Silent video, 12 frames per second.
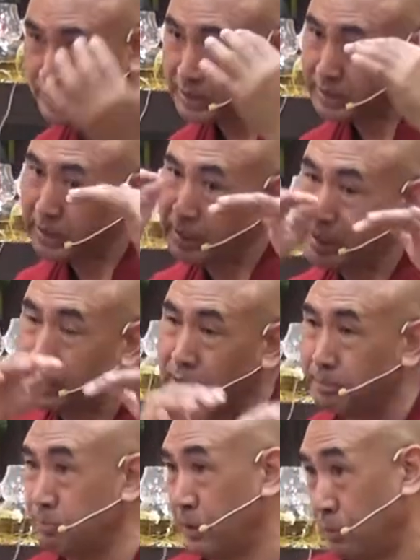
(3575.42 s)
you look at
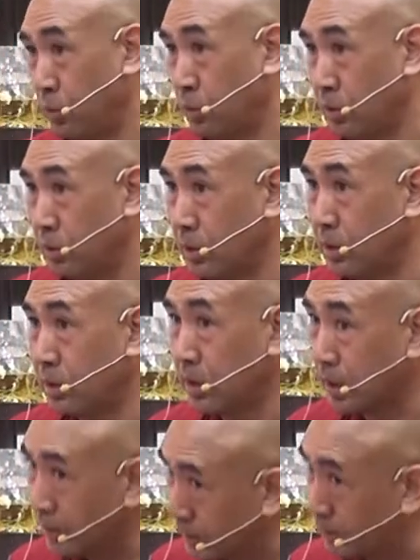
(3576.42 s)
the other people
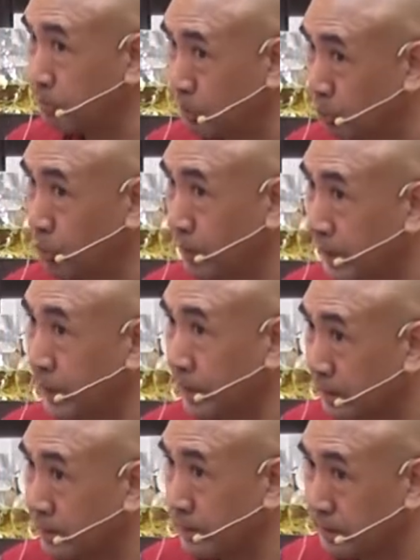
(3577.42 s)

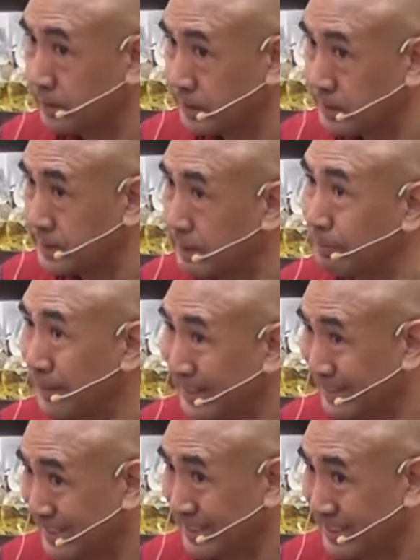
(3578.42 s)
like
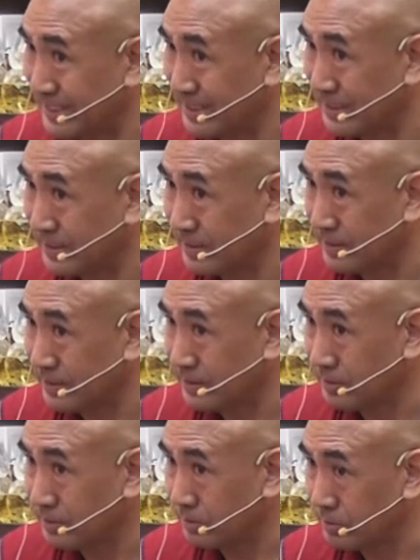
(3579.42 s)
same like that.
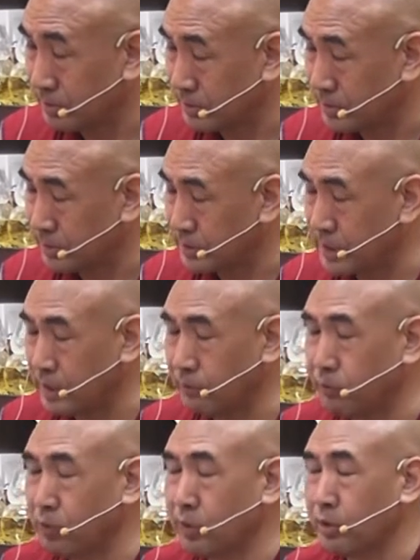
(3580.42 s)

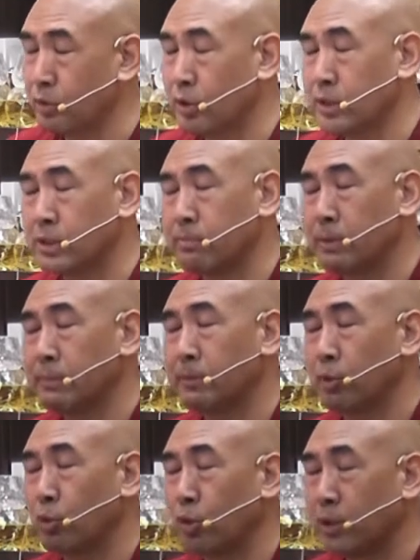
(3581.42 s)
Therefore, you know, you
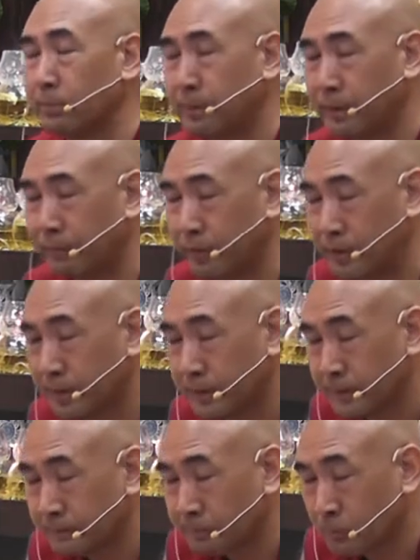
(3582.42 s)
remember all the
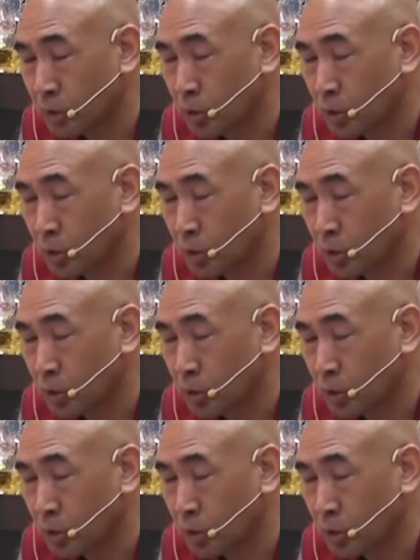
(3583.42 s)
benefit